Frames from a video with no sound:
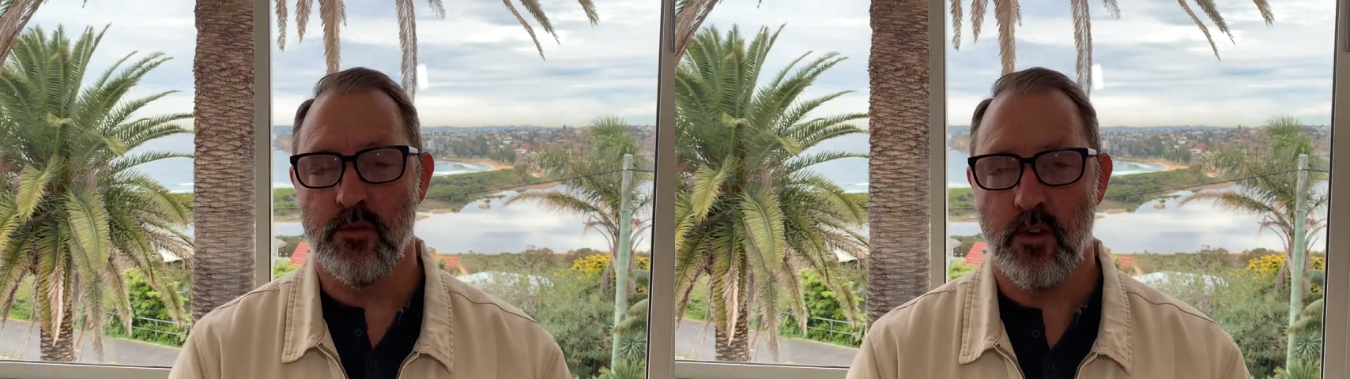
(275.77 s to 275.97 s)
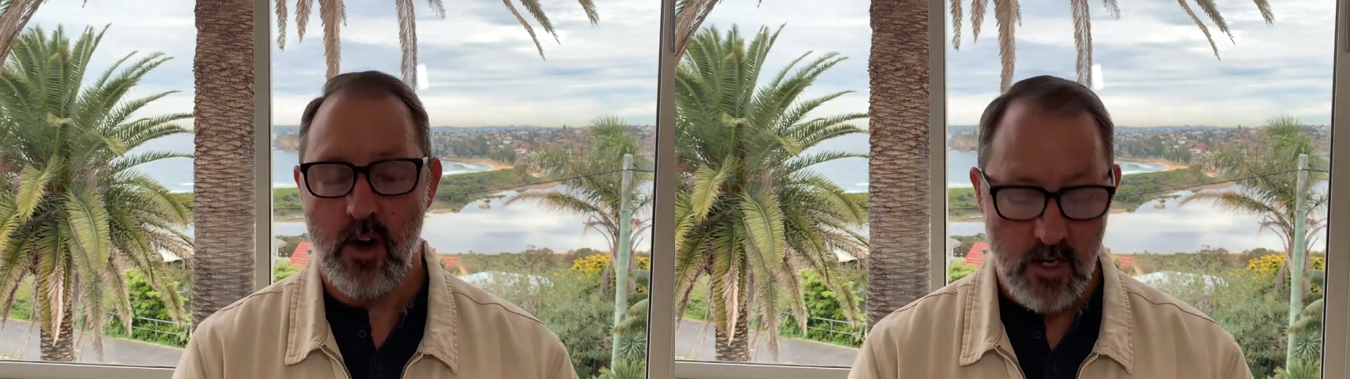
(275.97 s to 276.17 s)

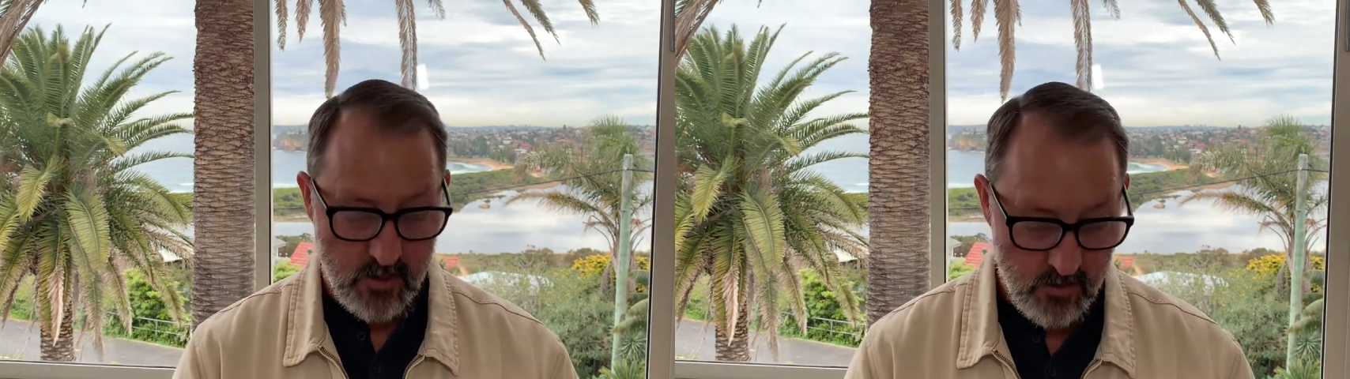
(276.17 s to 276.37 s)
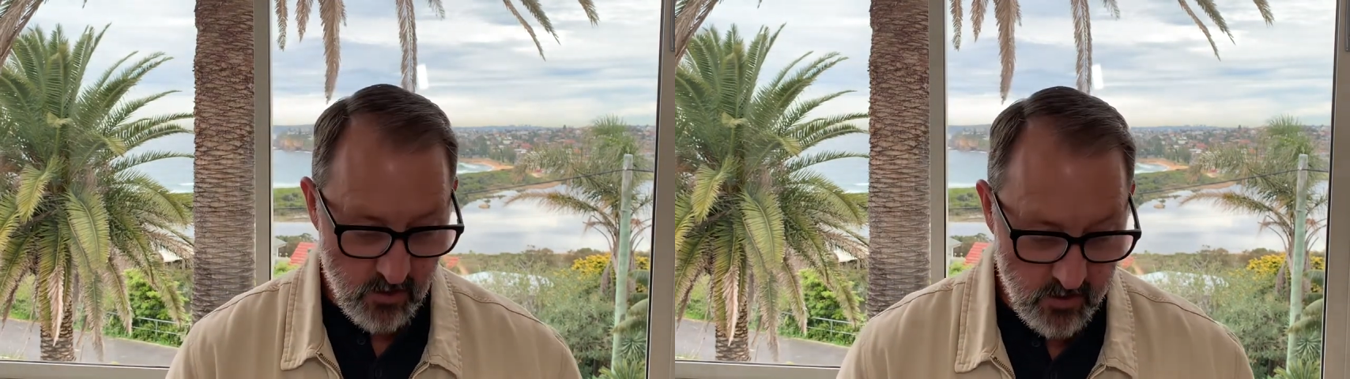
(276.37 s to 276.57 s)

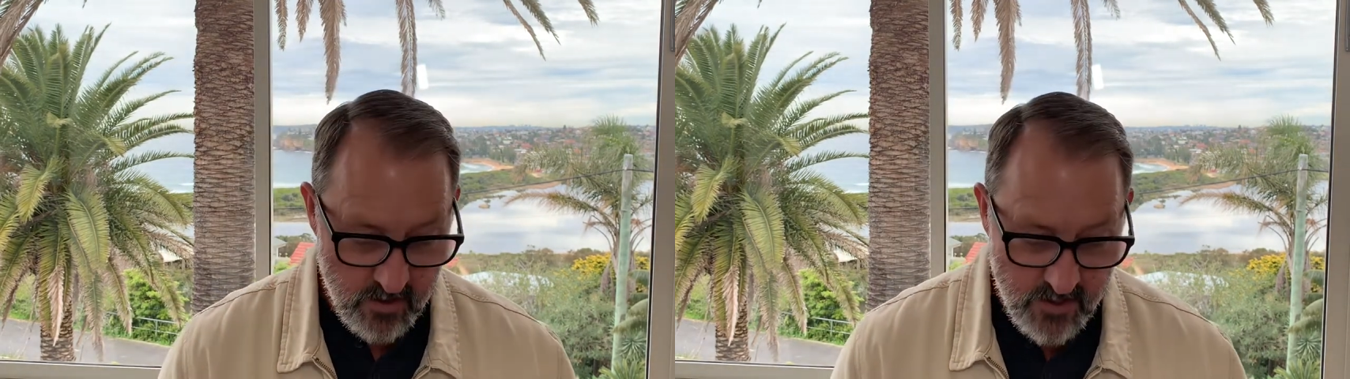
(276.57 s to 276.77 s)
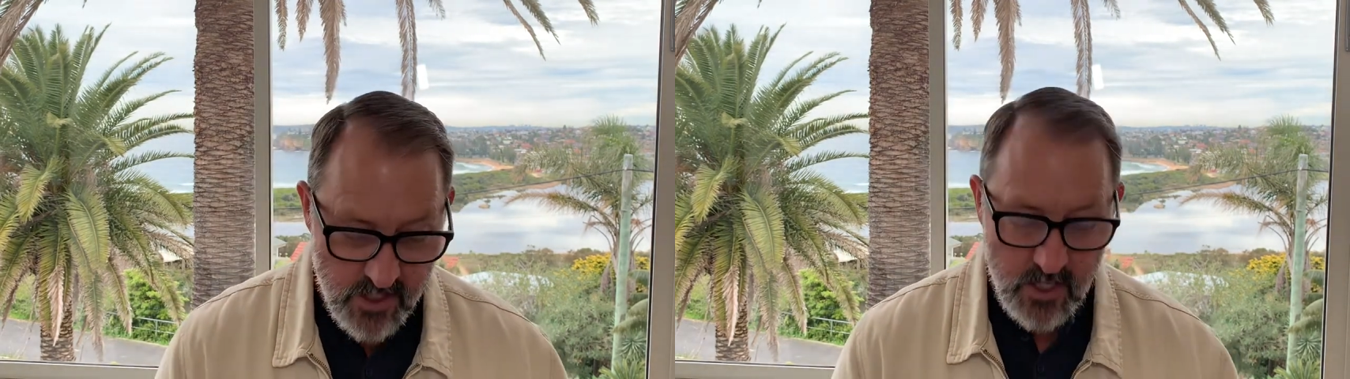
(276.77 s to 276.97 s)
Christ are
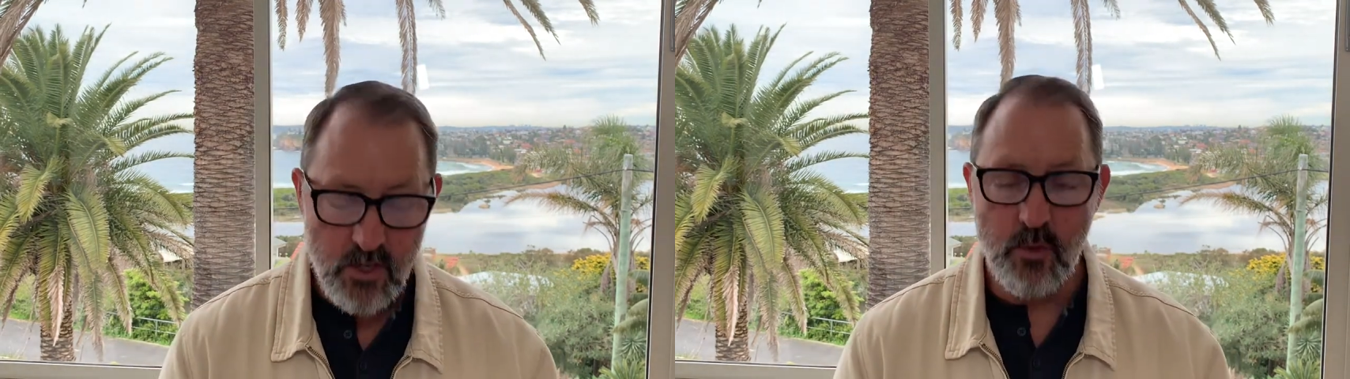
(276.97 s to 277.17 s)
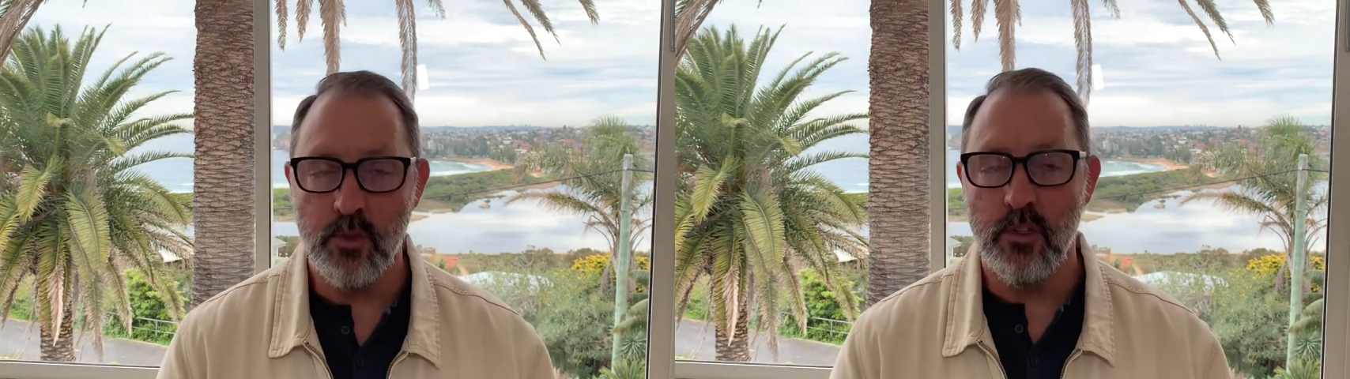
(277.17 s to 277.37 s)

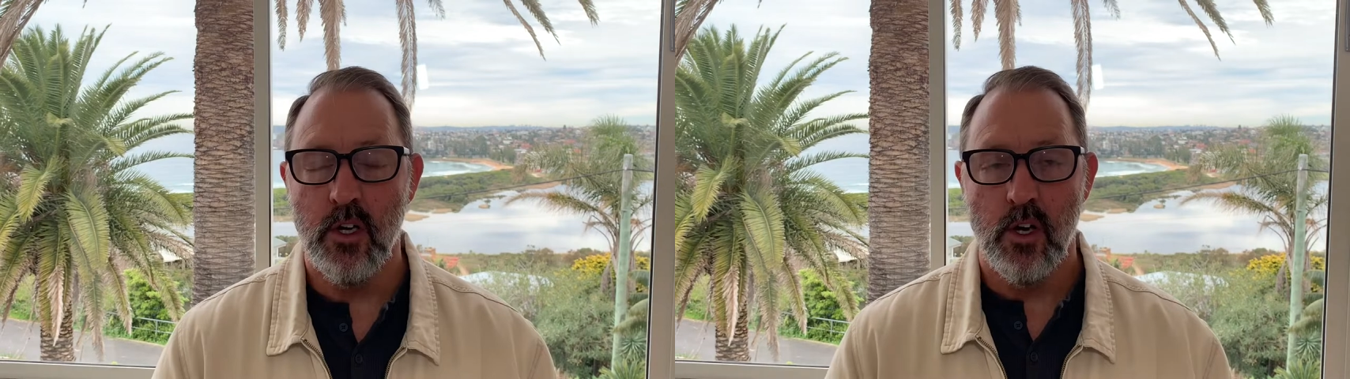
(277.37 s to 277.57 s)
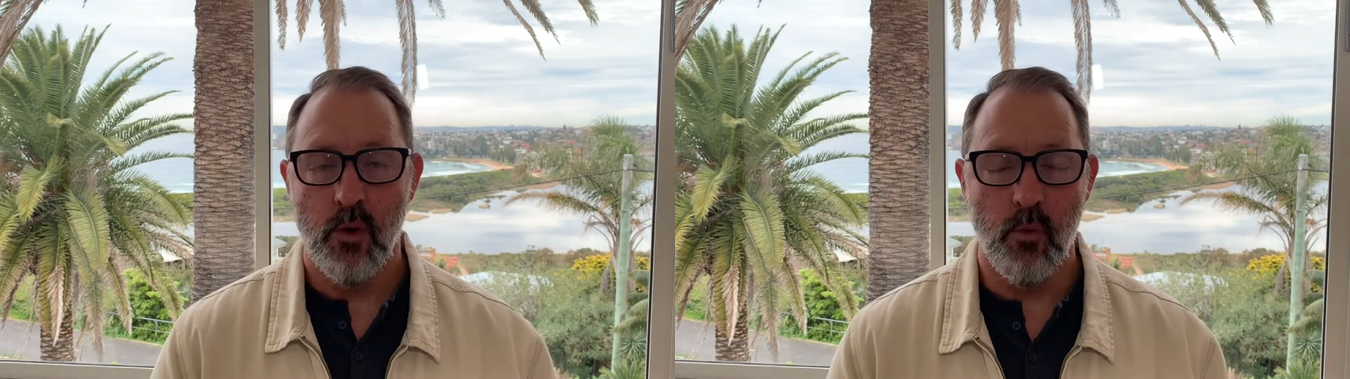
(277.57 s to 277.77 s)
continual
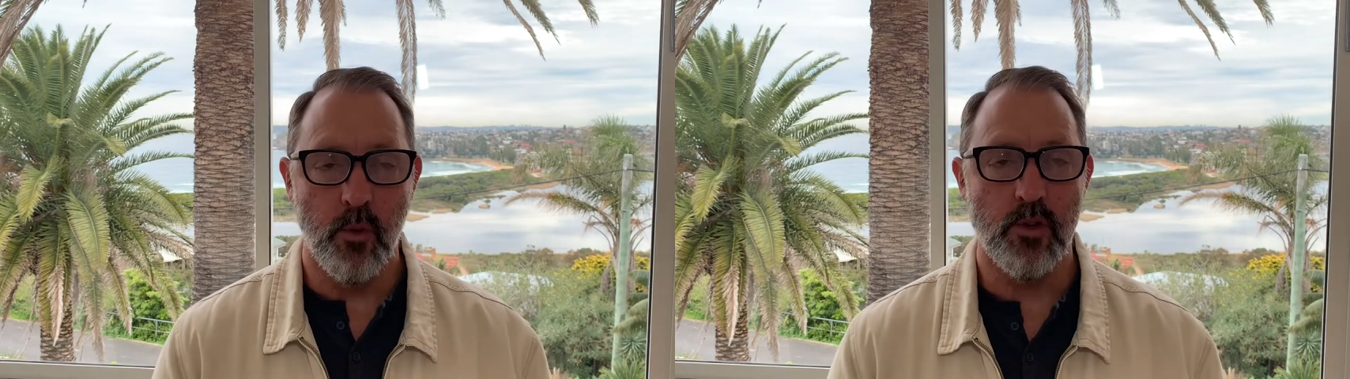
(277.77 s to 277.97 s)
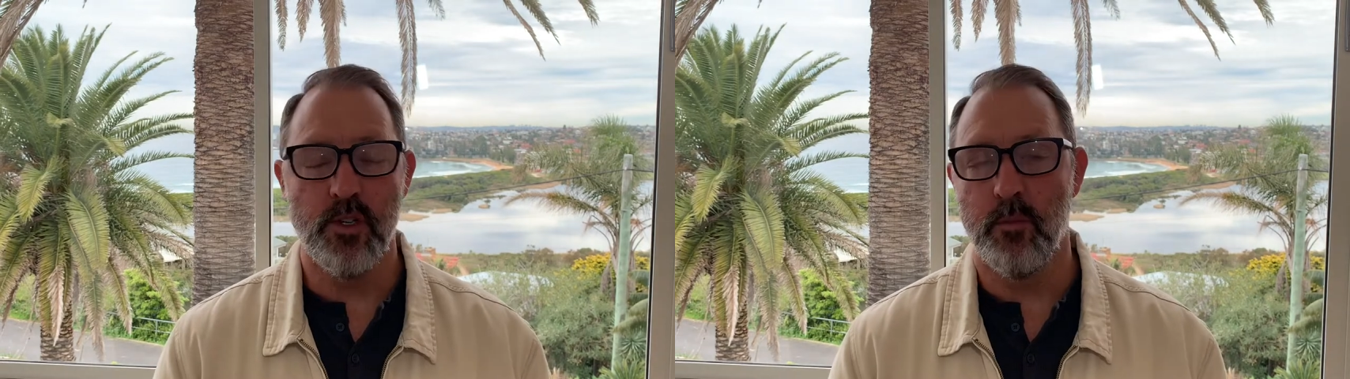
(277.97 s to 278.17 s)

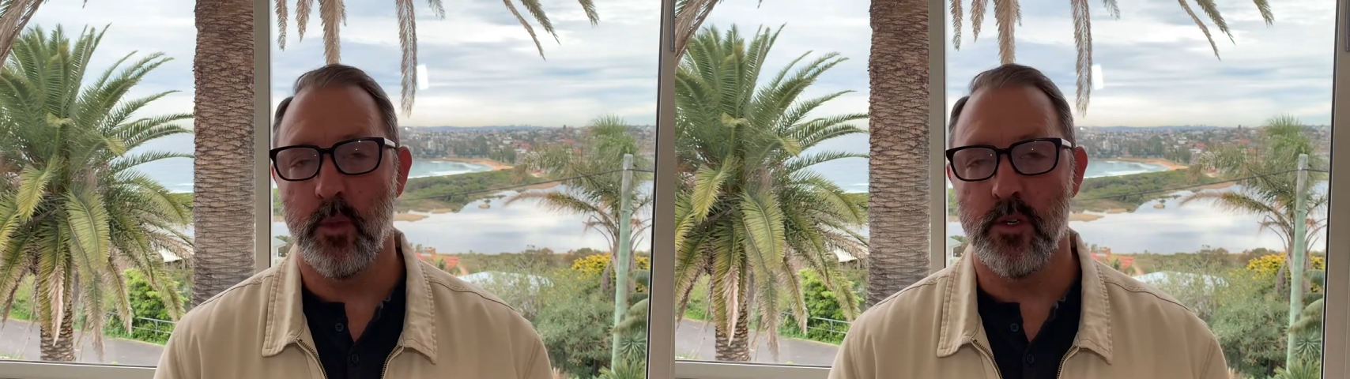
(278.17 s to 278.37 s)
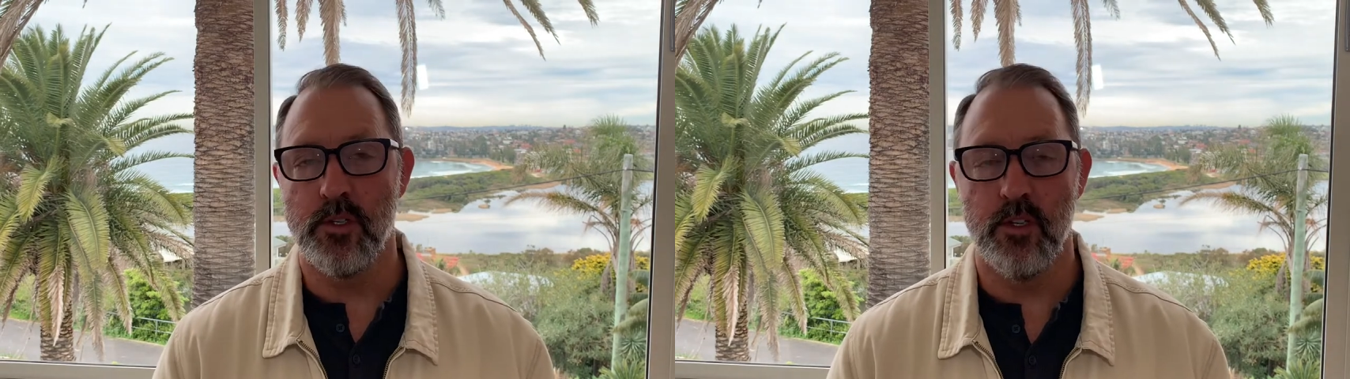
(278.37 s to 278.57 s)

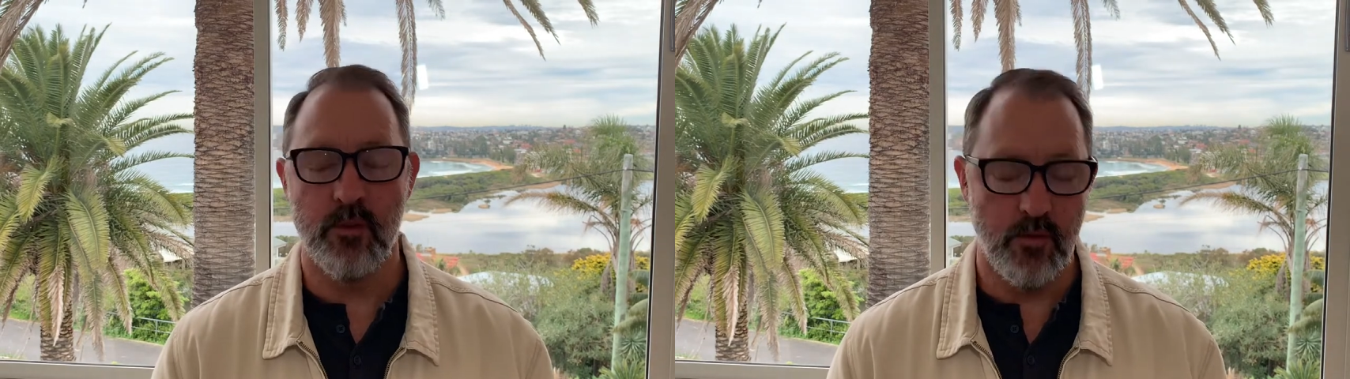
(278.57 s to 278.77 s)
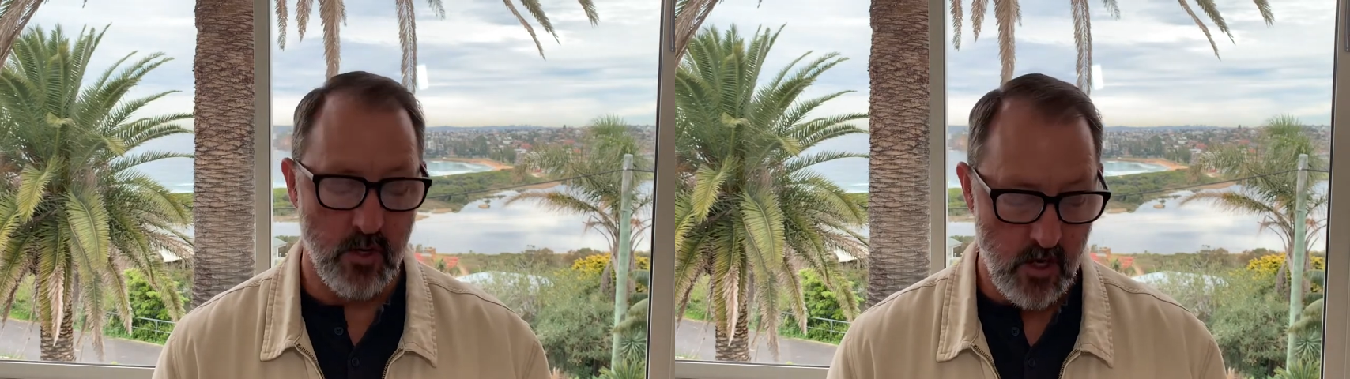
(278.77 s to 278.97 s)
worshipers
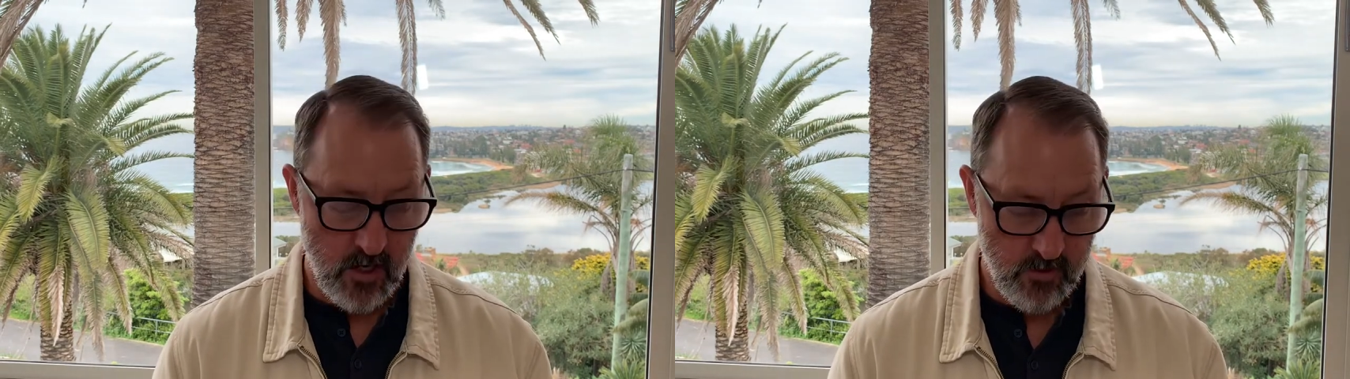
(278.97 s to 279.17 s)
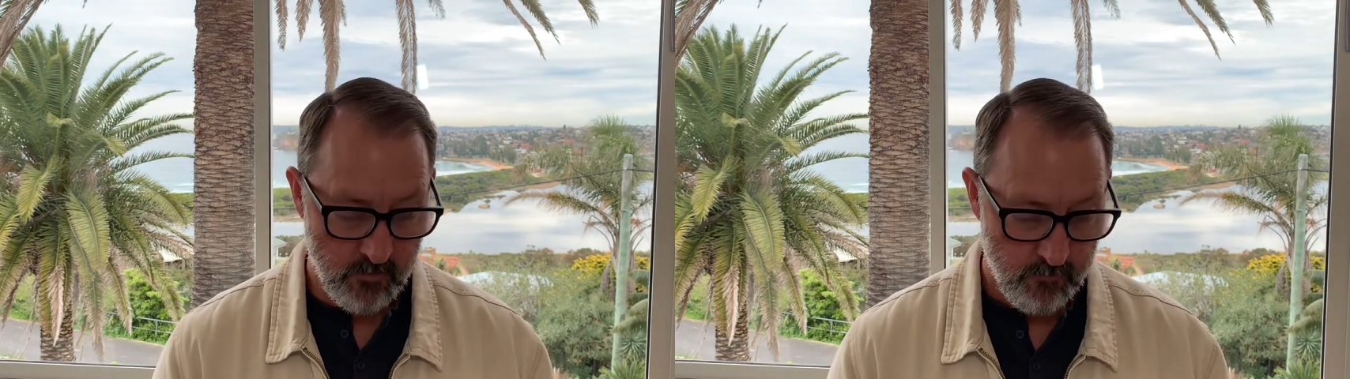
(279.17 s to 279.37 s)
of God.